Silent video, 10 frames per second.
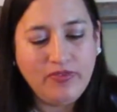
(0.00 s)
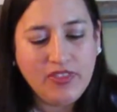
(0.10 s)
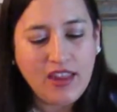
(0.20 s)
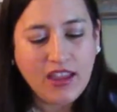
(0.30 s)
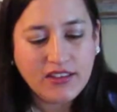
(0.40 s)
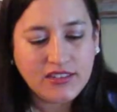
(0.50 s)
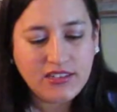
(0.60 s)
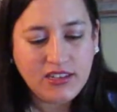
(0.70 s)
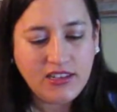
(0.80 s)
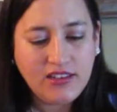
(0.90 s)

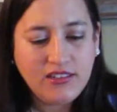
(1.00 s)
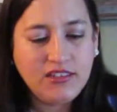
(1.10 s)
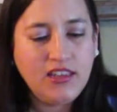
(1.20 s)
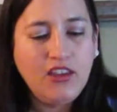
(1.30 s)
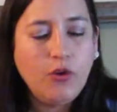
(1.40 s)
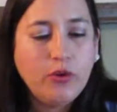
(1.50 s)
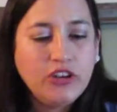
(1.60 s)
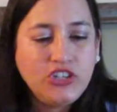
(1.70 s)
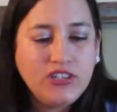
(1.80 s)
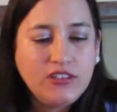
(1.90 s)
next is the
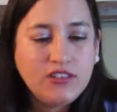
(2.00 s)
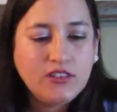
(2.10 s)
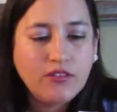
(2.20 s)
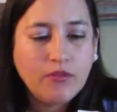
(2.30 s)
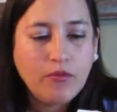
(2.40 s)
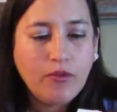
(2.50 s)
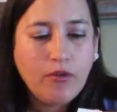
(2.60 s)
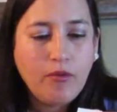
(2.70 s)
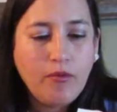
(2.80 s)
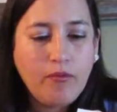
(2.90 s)
origins
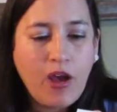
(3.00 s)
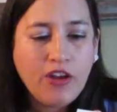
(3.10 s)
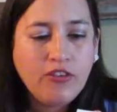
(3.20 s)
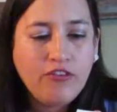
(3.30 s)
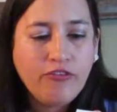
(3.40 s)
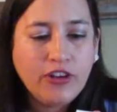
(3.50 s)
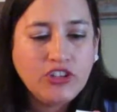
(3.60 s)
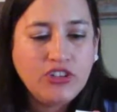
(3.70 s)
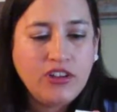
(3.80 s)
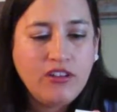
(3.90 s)
modern
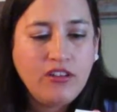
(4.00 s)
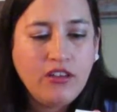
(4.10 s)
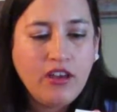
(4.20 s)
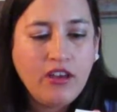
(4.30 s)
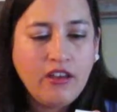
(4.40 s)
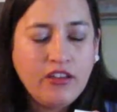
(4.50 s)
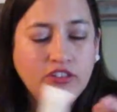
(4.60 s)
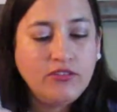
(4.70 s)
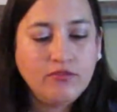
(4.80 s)
friction uh,